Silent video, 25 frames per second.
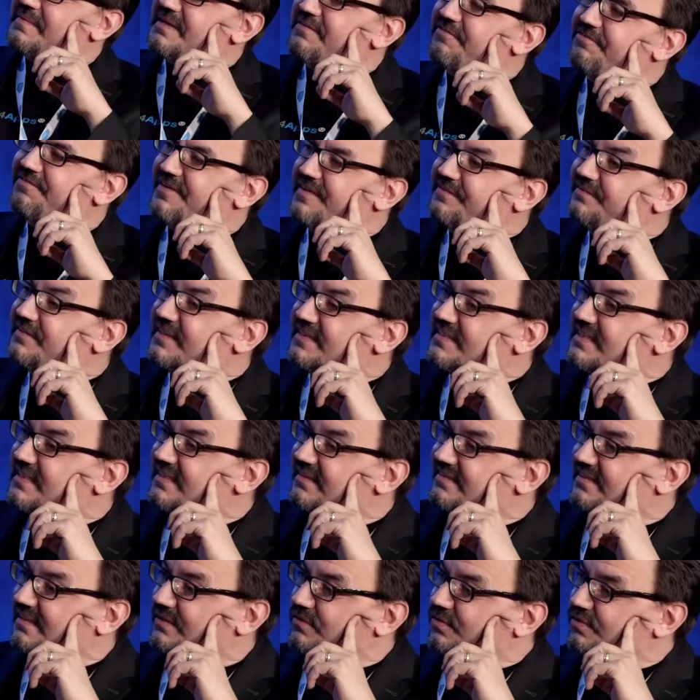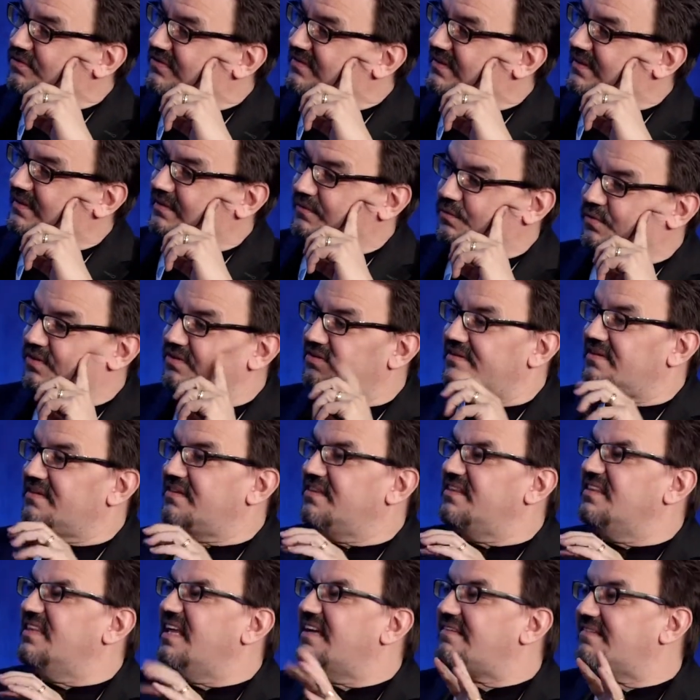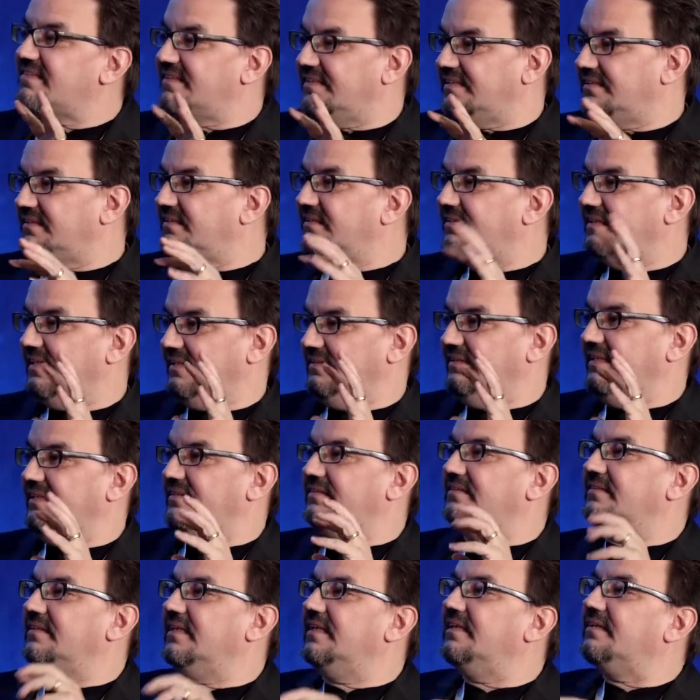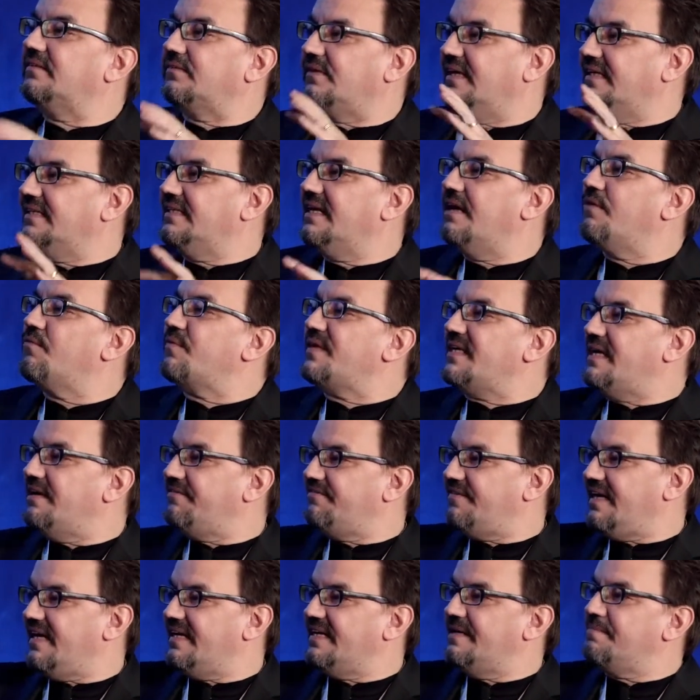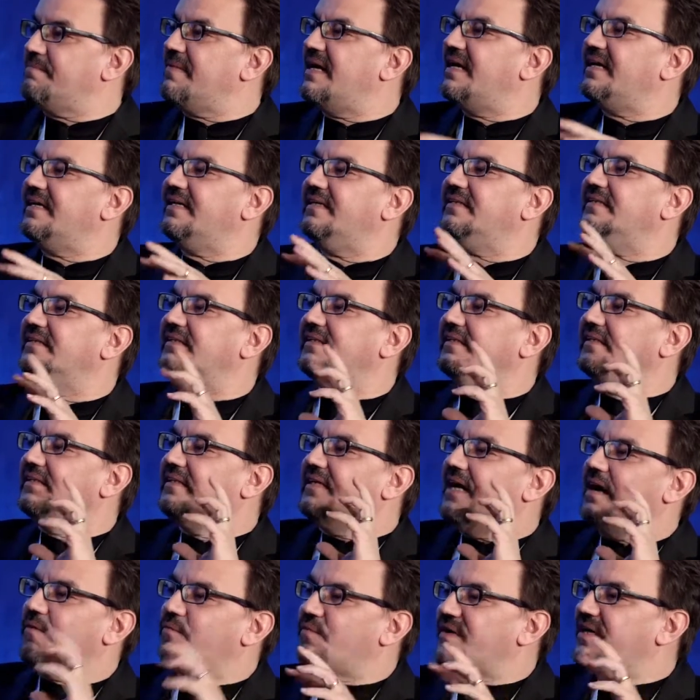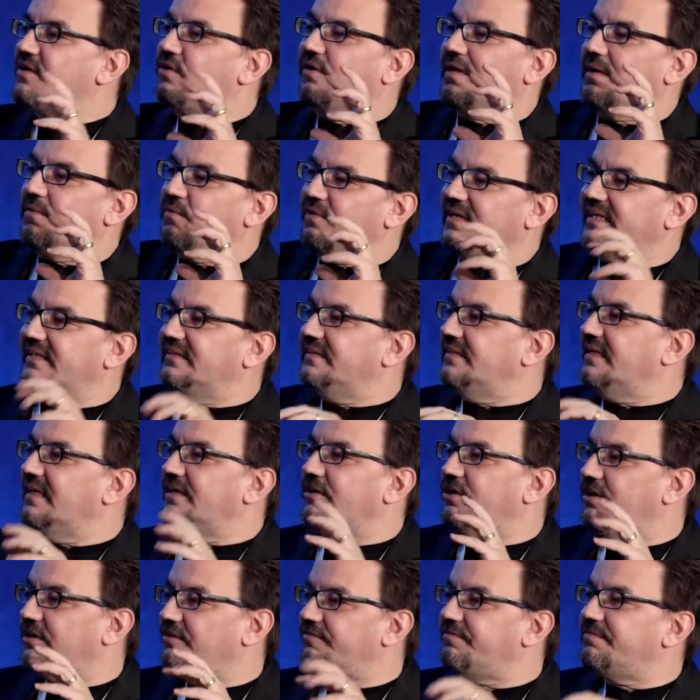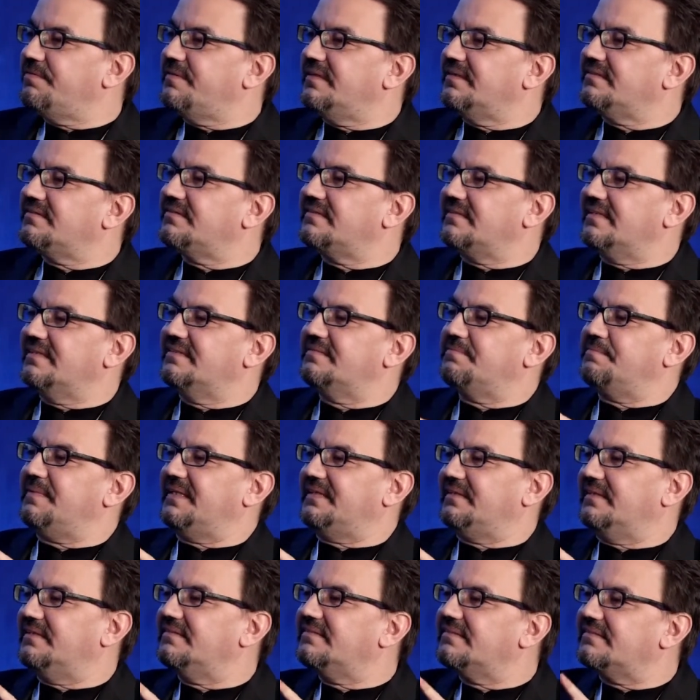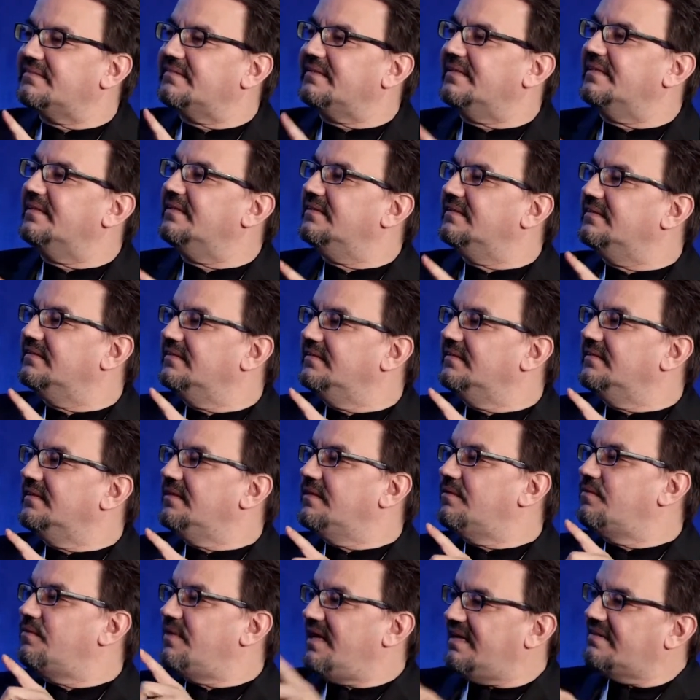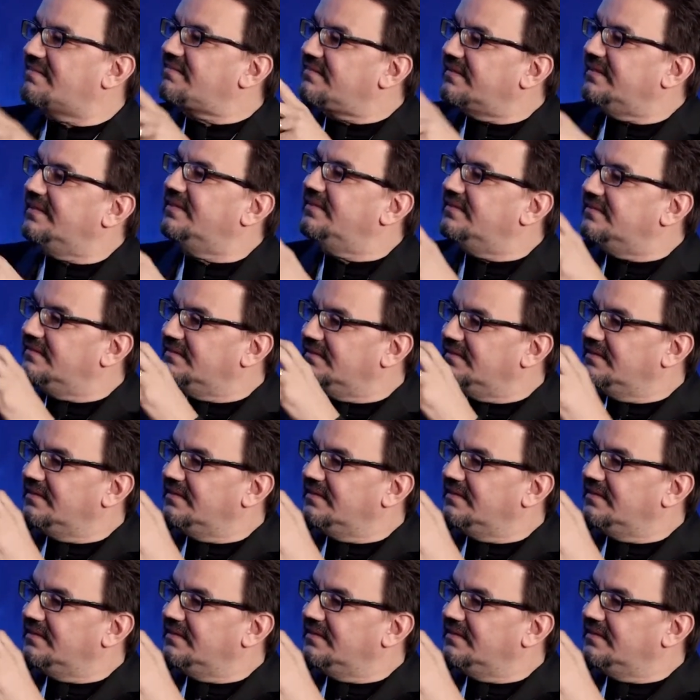I mean, 15 years ago, there was nothing like that. Yeah? Right now, we have IMI, and we collaborate in a lot of things, but we are still